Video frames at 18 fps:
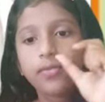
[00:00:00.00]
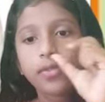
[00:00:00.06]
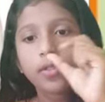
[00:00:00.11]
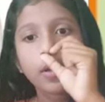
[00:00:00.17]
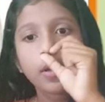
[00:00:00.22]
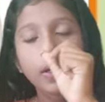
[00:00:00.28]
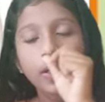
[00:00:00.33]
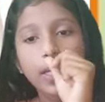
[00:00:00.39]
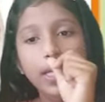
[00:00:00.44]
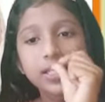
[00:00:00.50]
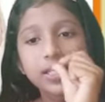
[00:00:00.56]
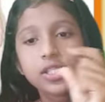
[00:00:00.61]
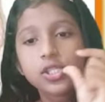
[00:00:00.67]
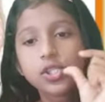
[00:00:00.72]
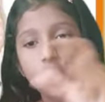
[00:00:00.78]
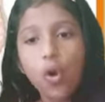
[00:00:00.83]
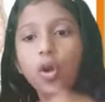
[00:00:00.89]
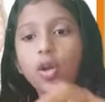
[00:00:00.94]
Okay,
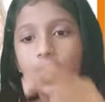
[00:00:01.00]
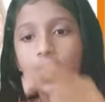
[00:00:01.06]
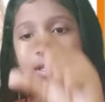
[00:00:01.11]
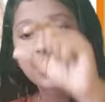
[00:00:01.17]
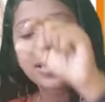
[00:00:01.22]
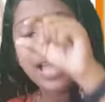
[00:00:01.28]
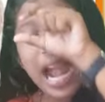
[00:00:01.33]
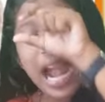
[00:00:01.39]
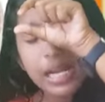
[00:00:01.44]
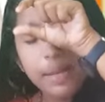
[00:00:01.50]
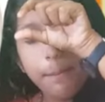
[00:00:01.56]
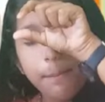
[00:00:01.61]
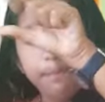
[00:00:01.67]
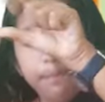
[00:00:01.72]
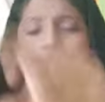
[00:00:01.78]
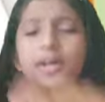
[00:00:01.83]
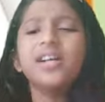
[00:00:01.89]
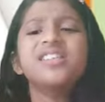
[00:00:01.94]
stored in that
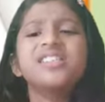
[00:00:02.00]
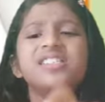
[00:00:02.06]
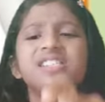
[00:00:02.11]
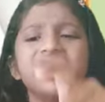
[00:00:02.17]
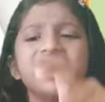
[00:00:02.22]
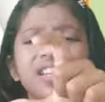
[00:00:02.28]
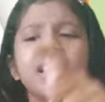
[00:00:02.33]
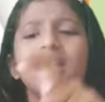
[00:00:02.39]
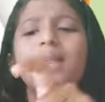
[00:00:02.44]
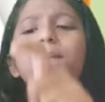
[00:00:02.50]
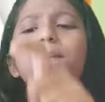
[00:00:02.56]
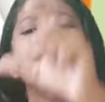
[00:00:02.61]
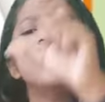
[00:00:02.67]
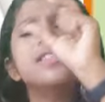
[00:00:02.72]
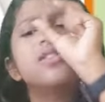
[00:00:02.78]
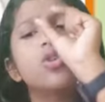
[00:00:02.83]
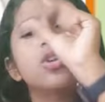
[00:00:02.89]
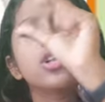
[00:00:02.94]
particular
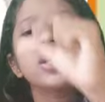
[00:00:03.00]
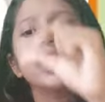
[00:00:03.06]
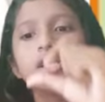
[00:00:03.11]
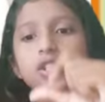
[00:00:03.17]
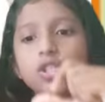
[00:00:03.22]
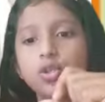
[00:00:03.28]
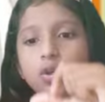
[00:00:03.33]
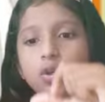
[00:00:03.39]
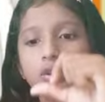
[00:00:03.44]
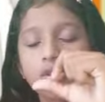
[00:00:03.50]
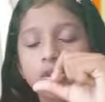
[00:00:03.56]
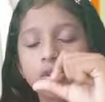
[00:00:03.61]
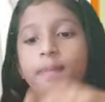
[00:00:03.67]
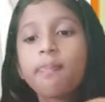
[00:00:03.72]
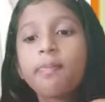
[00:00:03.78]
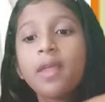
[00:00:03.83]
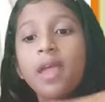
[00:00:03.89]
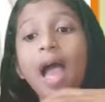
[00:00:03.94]
place only it
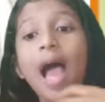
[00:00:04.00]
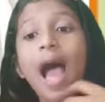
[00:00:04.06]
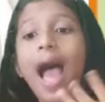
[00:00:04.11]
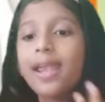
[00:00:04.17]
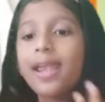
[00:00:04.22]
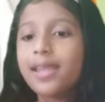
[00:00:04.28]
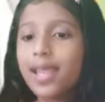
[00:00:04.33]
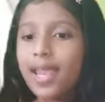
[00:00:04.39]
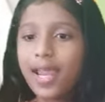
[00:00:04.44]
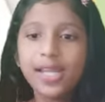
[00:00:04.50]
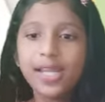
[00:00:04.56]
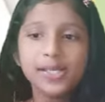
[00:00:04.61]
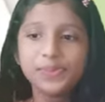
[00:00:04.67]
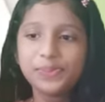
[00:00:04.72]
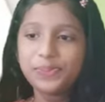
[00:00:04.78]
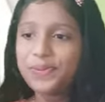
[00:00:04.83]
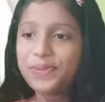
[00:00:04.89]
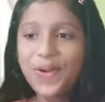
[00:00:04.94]
stores. And
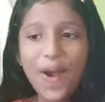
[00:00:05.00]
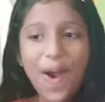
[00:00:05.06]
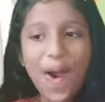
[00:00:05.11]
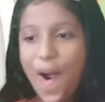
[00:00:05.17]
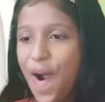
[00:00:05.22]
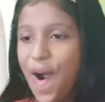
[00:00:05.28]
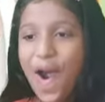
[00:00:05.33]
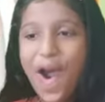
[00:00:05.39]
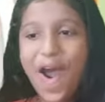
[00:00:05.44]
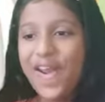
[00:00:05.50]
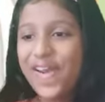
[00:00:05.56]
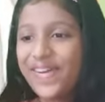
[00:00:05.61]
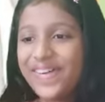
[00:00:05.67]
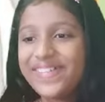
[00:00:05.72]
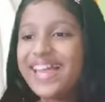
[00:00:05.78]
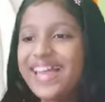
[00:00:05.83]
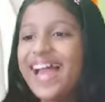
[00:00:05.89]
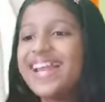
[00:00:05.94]
anus, we all
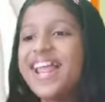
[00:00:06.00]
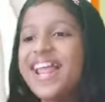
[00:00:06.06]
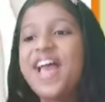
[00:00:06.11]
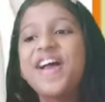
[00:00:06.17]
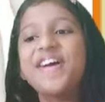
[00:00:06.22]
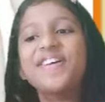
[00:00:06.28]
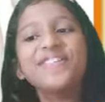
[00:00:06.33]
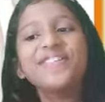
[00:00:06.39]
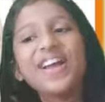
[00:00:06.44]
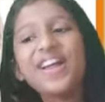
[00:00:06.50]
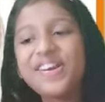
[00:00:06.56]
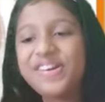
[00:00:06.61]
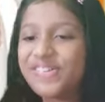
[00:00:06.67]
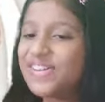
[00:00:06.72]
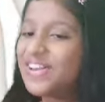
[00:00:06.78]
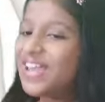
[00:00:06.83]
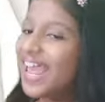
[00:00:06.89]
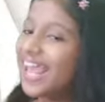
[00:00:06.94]
know that,
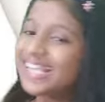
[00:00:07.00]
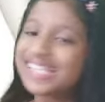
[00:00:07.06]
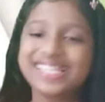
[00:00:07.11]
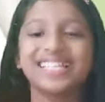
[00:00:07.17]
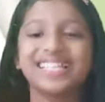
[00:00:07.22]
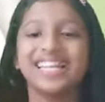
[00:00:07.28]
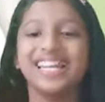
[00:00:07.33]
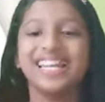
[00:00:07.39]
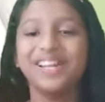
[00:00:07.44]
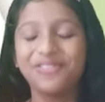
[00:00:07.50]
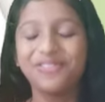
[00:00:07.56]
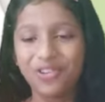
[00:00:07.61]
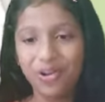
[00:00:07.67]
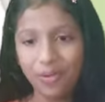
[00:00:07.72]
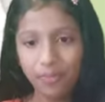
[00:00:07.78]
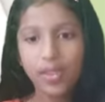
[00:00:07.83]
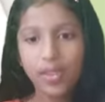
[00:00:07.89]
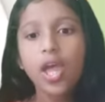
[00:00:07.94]
where we excrete
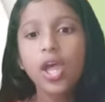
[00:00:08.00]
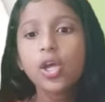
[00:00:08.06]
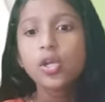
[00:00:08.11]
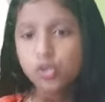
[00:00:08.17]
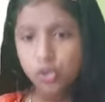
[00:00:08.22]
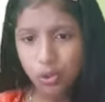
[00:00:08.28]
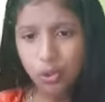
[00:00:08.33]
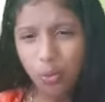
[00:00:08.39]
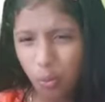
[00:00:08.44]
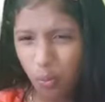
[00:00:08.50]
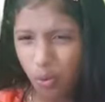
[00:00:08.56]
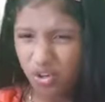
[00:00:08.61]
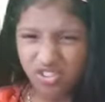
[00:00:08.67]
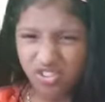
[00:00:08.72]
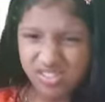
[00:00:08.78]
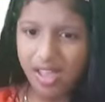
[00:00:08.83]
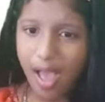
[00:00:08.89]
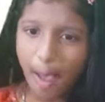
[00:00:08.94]
from. Do you know
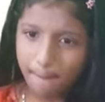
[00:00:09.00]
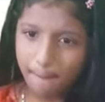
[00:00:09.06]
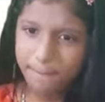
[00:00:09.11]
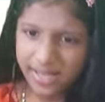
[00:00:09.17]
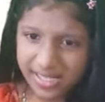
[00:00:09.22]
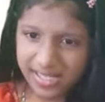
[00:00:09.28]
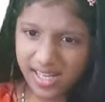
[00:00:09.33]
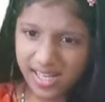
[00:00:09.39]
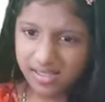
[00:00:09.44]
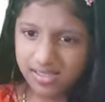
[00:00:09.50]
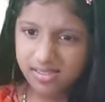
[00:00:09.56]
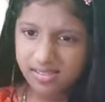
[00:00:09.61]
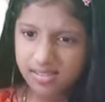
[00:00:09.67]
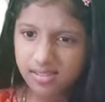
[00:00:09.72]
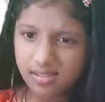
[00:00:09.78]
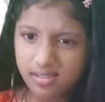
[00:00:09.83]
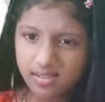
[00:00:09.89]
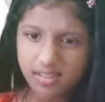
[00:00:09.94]
what is
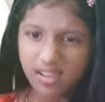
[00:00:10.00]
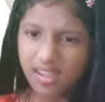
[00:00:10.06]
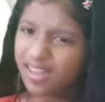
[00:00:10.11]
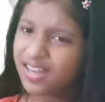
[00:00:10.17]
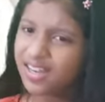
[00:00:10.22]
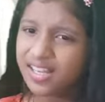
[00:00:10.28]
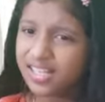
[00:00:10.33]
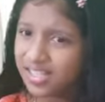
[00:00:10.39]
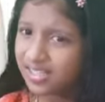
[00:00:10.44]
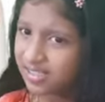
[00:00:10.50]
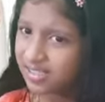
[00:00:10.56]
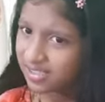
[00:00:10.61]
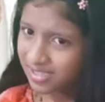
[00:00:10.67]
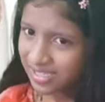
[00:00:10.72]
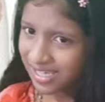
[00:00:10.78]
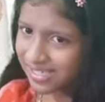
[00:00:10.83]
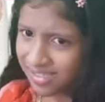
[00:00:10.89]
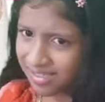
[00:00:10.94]
appendix? Any
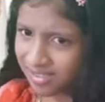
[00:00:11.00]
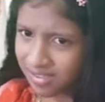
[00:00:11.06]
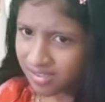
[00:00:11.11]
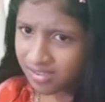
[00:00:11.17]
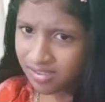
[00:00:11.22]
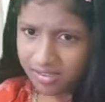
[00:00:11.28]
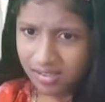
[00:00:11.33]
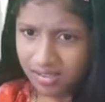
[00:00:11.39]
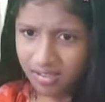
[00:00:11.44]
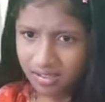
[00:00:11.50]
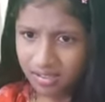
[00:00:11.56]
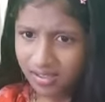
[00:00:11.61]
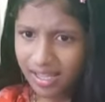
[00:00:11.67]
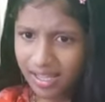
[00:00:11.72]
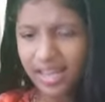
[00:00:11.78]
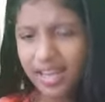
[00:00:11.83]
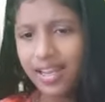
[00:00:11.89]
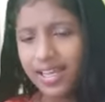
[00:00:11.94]
guesses?
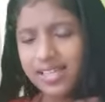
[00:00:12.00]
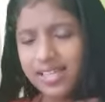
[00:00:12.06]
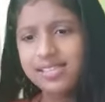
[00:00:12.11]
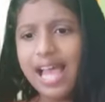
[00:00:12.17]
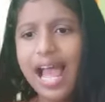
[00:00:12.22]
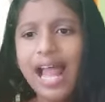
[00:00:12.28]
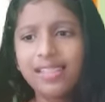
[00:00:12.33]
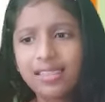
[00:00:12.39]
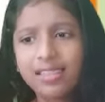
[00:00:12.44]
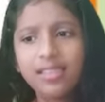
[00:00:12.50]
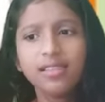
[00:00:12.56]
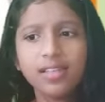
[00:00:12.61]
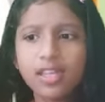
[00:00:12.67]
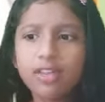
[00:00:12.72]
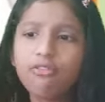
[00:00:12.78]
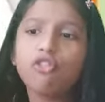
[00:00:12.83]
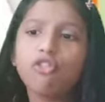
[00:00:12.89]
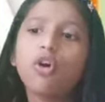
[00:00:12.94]
Any guess? I'll
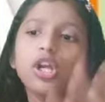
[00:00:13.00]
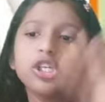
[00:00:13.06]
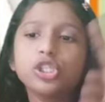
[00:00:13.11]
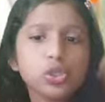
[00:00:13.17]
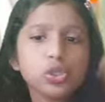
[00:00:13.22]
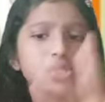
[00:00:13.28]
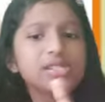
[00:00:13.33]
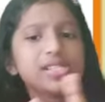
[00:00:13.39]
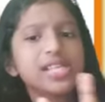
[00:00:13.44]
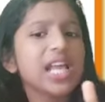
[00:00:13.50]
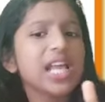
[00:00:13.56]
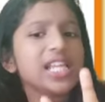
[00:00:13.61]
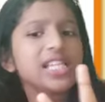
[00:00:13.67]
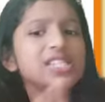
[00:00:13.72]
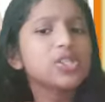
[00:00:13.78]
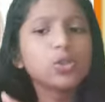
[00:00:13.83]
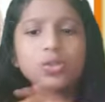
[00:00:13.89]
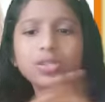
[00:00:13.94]
give you 2
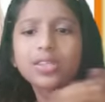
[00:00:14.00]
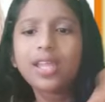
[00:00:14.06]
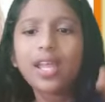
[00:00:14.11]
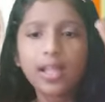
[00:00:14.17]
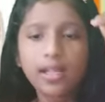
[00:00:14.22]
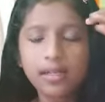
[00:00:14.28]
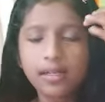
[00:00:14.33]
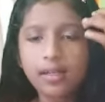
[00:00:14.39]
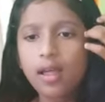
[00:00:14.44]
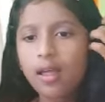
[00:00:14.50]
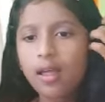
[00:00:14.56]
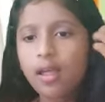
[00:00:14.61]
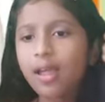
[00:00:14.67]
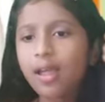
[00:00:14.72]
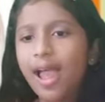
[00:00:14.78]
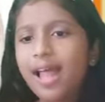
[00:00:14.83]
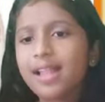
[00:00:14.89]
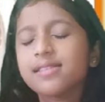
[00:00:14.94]
seconds to think
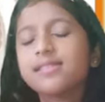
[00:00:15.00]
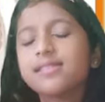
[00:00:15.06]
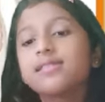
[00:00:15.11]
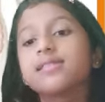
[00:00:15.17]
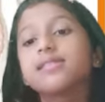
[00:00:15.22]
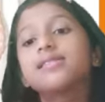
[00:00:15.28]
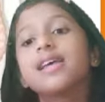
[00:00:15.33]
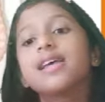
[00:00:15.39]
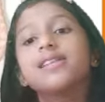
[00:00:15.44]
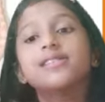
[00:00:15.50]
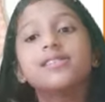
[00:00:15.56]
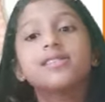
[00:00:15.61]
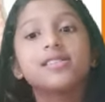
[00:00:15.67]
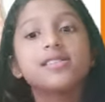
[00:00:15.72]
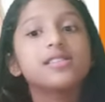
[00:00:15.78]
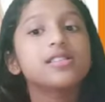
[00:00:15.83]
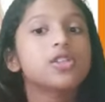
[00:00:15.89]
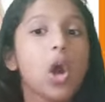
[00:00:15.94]
and send
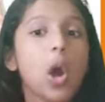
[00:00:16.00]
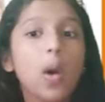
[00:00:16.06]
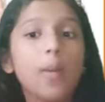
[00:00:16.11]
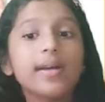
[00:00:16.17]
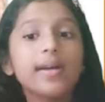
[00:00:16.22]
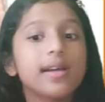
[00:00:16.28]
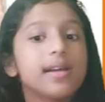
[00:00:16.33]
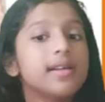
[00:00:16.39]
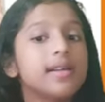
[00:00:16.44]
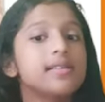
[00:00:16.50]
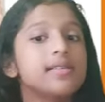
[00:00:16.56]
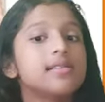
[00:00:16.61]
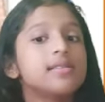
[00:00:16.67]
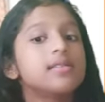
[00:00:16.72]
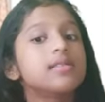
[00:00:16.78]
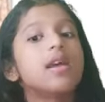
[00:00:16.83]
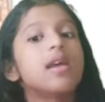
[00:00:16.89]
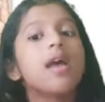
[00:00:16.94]
it in
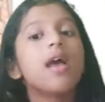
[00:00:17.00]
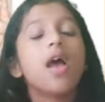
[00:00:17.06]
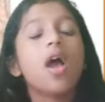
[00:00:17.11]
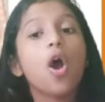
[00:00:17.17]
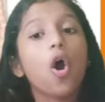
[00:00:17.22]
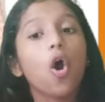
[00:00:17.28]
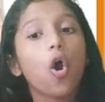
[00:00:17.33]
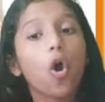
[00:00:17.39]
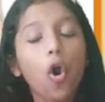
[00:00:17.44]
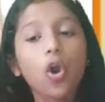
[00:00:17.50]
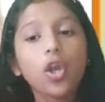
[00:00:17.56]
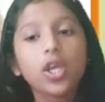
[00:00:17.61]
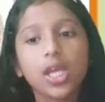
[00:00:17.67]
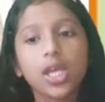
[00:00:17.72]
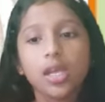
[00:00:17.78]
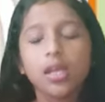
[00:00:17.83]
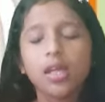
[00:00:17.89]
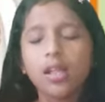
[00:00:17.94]
comments.
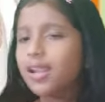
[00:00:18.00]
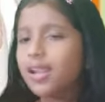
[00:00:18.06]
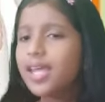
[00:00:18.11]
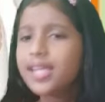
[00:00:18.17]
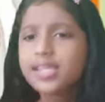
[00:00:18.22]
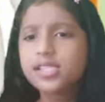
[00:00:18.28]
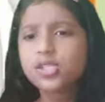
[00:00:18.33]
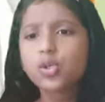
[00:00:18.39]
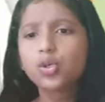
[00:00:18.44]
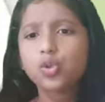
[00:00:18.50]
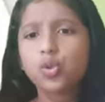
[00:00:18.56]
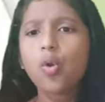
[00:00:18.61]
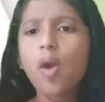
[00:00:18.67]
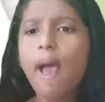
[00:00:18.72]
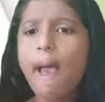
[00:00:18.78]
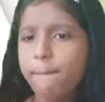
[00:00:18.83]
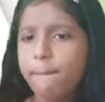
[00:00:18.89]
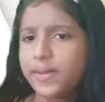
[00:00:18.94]
Okay, let us go
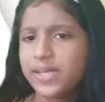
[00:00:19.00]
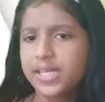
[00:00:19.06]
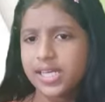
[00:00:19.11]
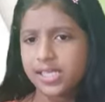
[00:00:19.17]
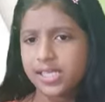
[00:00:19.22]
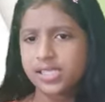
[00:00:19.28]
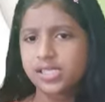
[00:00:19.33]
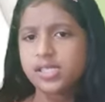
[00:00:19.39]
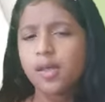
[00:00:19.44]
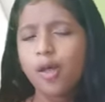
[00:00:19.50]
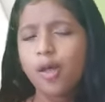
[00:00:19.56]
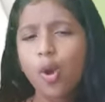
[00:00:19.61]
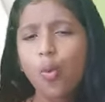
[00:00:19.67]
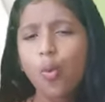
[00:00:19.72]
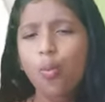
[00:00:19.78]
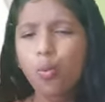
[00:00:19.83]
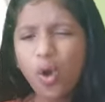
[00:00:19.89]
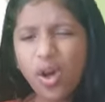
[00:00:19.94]
through appendix.
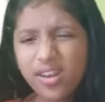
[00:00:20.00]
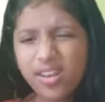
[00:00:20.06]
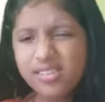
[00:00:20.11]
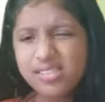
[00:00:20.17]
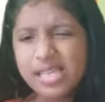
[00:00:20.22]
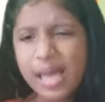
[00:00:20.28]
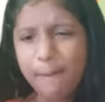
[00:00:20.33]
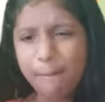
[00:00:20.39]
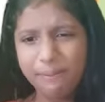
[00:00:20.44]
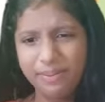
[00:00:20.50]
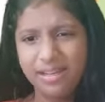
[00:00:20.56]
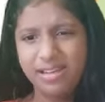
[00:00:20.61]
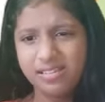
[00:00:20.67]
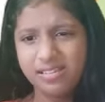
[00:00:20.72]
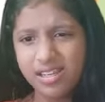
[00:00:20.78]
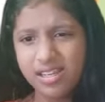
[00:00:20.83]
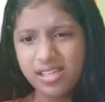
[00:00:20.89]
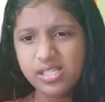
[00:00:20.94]
What is the
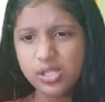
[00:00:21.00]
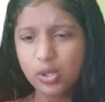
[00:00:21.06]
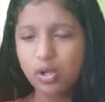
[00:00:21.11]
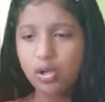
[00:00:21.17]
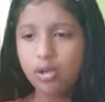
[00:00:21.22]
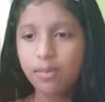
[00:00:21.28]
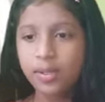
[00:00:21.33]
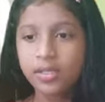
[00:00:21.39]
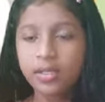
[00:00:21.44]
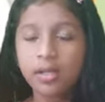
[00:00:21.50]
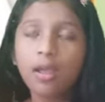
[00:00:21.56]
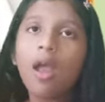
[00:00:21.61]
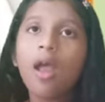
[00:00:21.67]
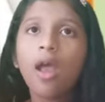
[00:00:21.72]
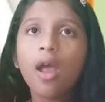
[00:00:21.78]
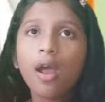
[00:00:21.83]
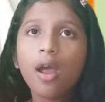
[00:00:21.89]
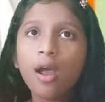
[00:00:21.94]
appendix? You will be thinking,
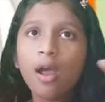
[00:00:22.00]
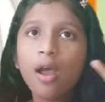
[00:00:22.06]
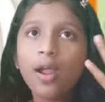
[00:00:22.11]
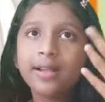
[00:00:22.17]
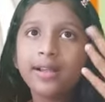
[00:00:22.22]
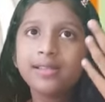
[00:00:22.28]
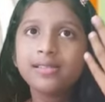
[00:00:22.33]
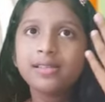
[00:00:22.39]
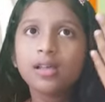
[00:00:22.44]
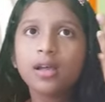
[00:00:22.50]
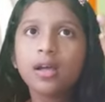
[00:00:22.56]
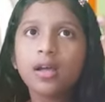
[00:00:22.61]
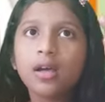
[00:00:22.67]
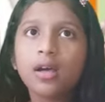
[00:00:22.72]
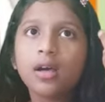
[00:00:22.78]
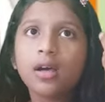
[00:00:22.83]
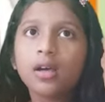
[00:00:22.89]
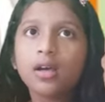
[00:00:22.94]
it is
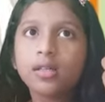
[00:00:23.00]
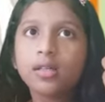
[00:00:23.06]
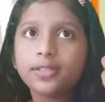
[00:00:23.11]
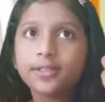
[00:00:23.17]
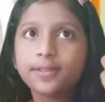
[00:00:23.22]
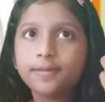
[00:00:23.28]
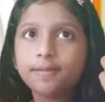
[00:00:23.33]
a